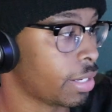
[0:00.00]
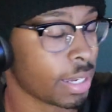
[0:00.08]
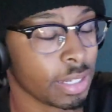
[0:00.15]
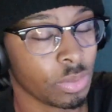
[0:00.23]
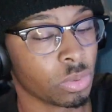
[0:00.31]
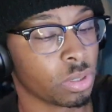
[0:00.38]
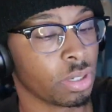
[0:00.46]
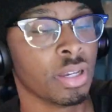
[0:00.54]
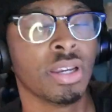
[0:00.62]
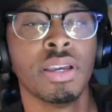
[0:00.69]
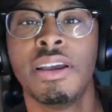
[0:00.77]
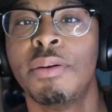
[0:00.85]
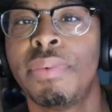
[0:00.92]
that he wanted.
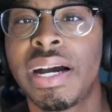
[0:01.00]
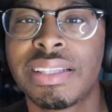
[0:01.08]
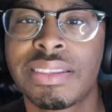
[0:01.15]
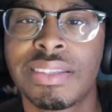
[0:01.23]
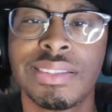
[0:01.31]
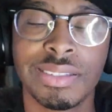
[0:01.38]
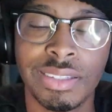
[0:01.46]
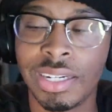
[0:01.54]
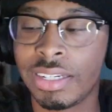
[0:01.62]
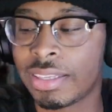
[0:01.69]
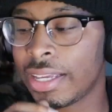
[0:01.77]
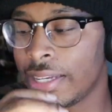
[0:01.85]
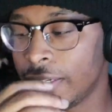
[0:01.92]
But, and
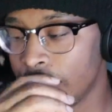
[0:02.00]
the thing